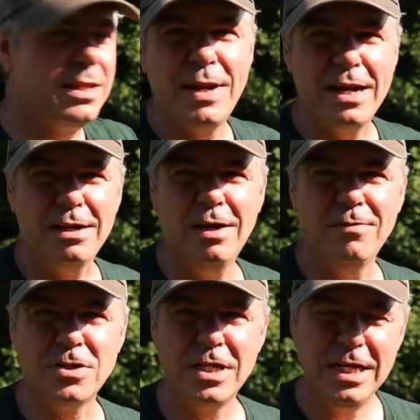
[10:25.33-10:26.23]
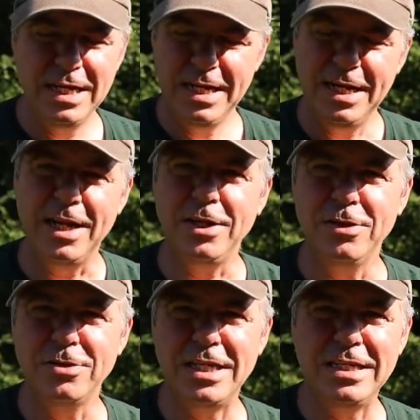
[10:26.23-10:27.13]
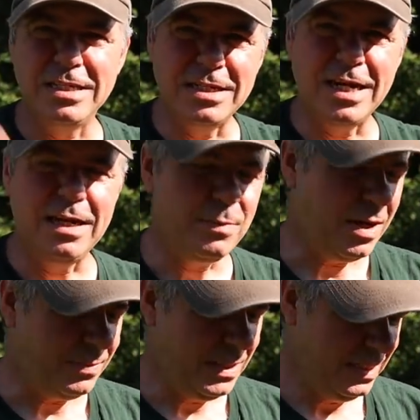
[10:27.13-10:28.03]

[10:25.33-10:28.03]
the back covers, and you use these to tighten them up.